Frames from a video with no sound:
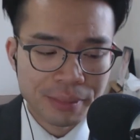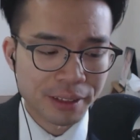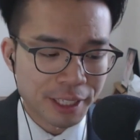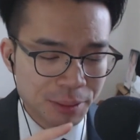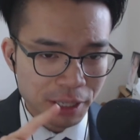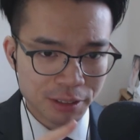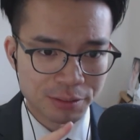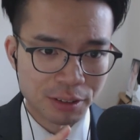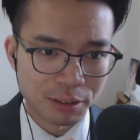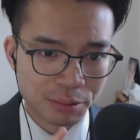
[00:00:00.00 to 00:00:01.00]
This
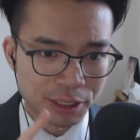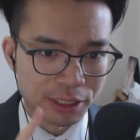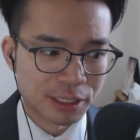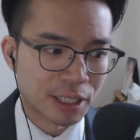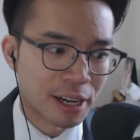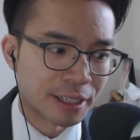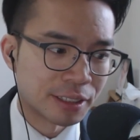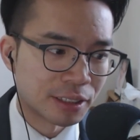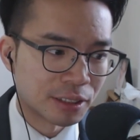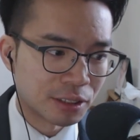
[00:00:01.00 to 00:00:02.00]
microphone was
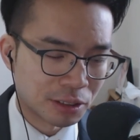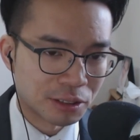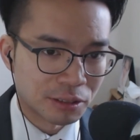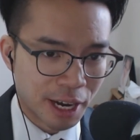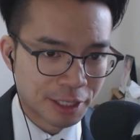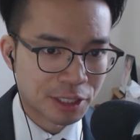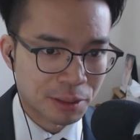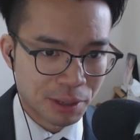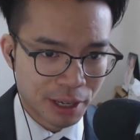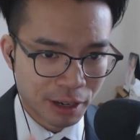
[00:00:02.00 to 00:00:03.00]
designed to actually
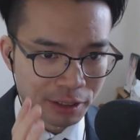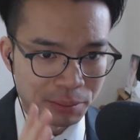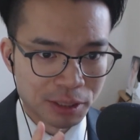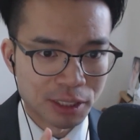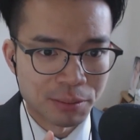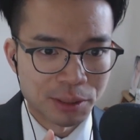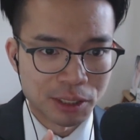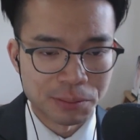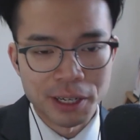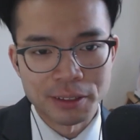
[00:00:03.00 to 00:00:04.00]
be held up to
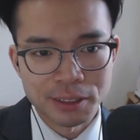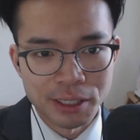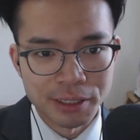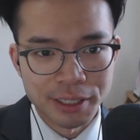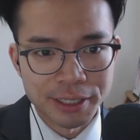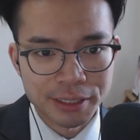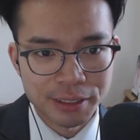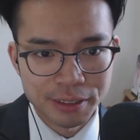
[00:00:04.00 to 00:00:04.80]
someone's mouth, and like